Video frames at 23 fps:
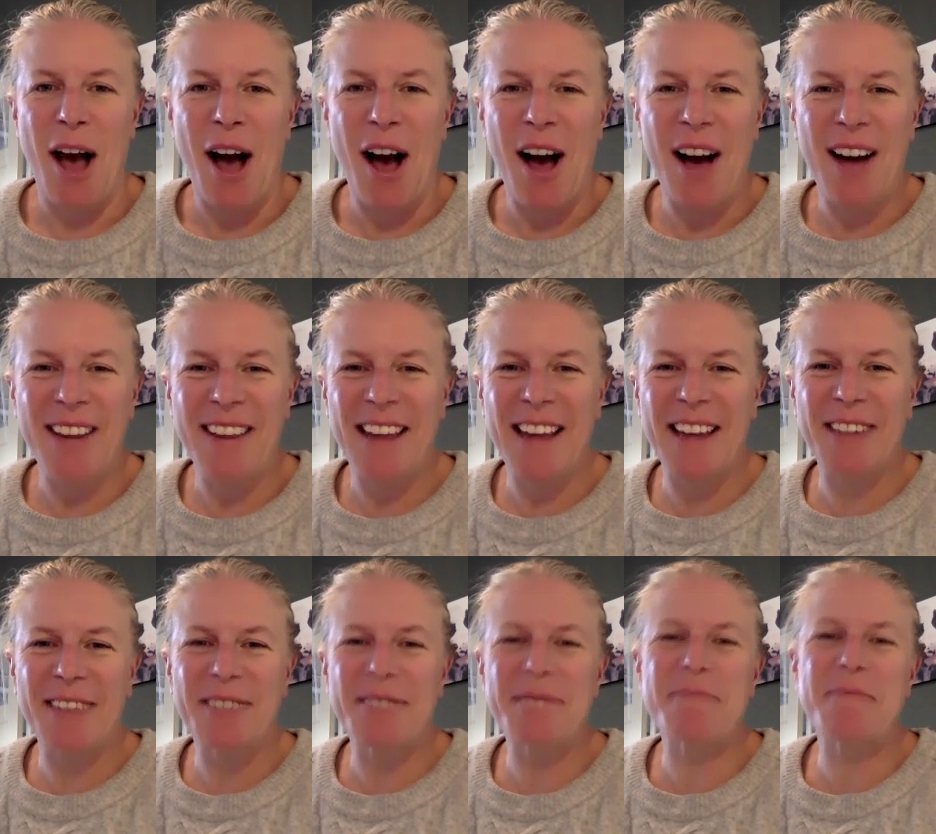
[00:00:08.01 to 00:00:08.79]
Hi
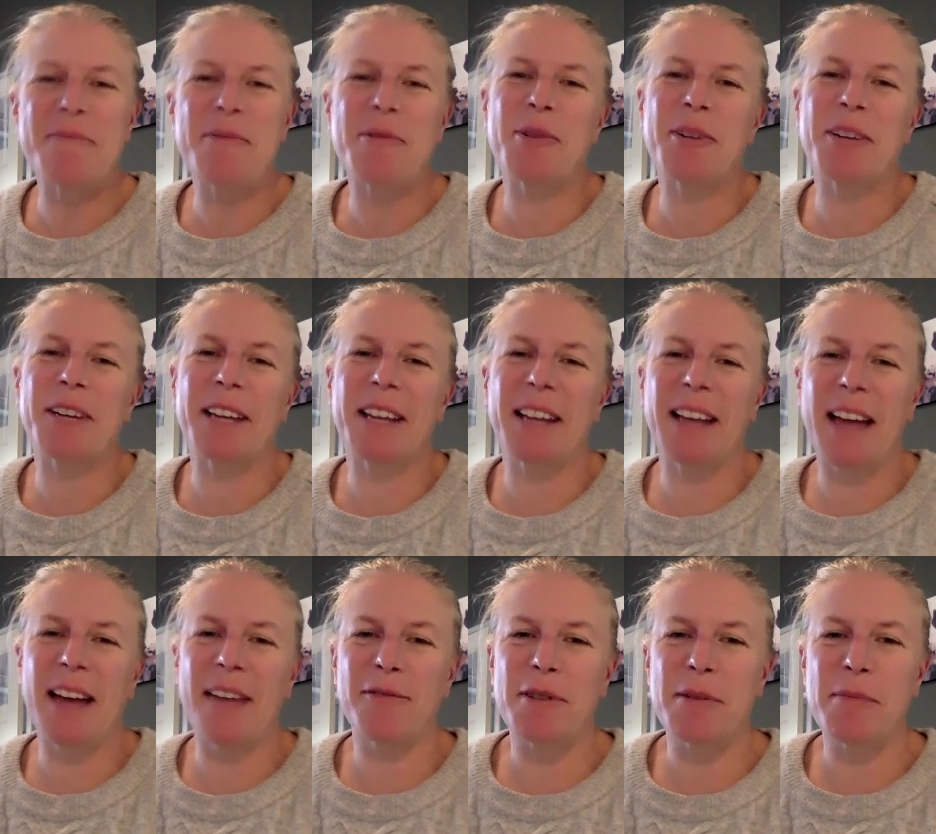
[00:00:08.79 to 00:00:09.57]
there, good morning
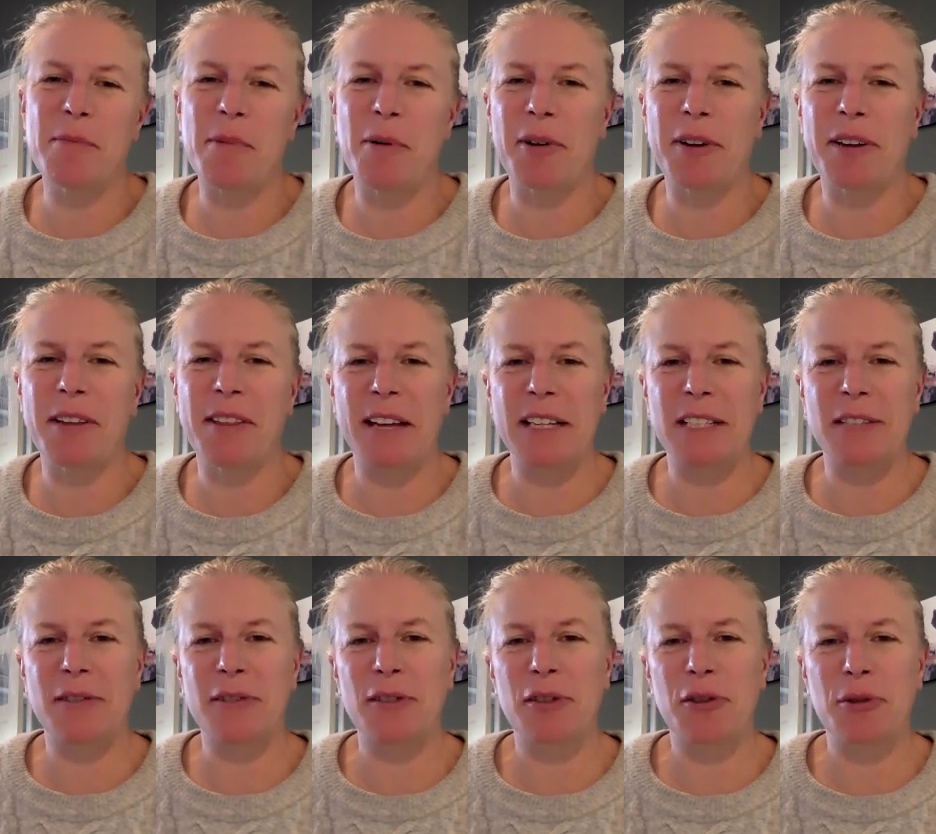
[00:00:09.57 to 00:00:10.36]
everybody.
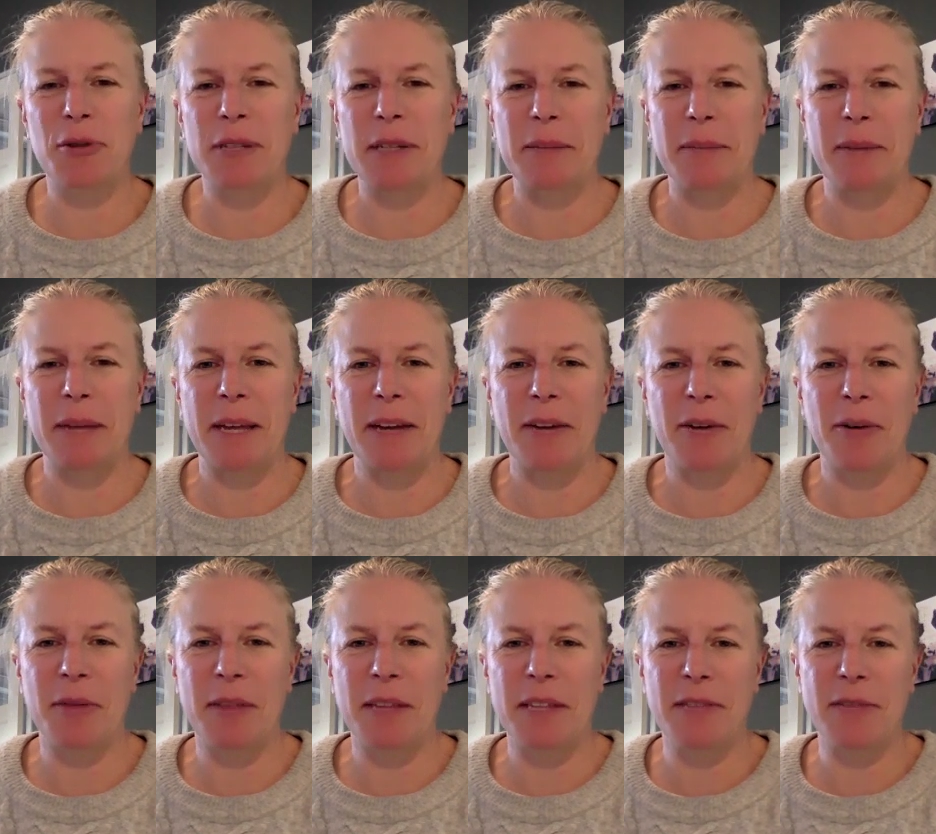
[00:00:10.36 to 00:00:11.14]
Thanks for joining me
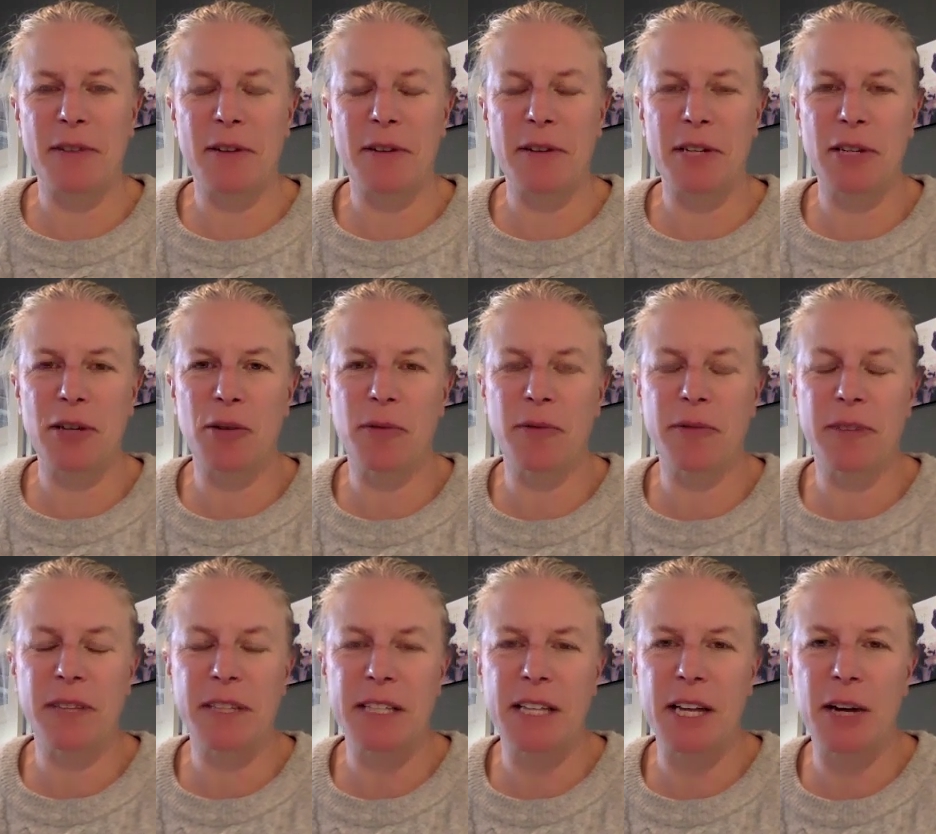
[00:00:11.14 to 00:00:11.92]
on this very short
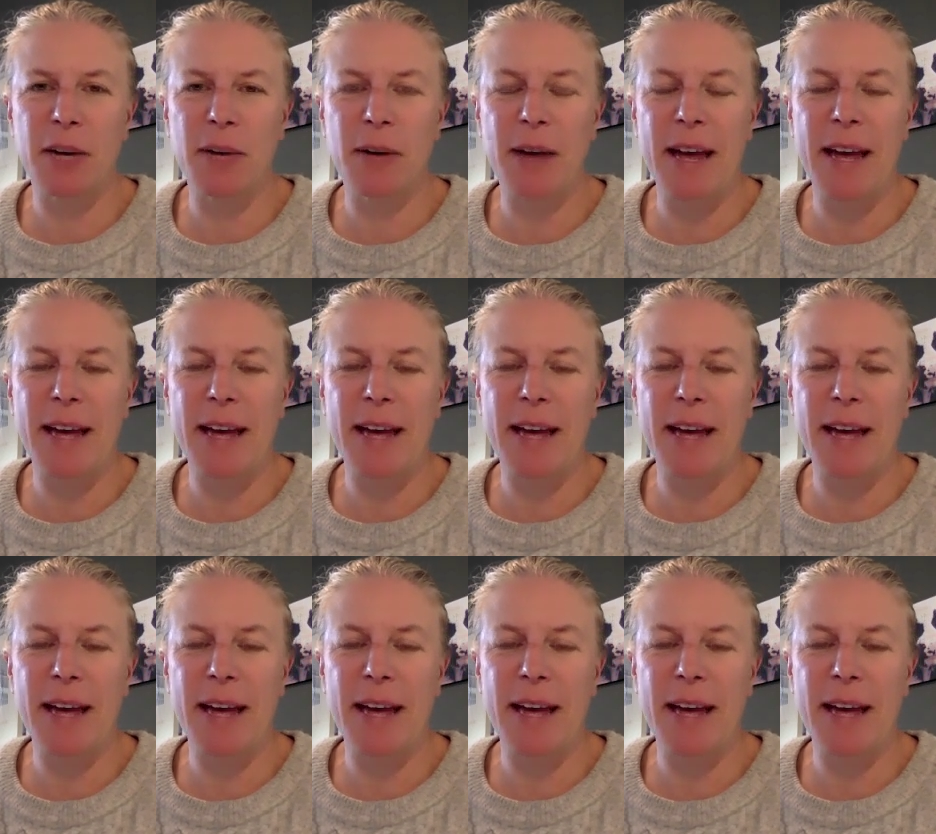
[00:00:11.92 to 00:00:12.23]
video.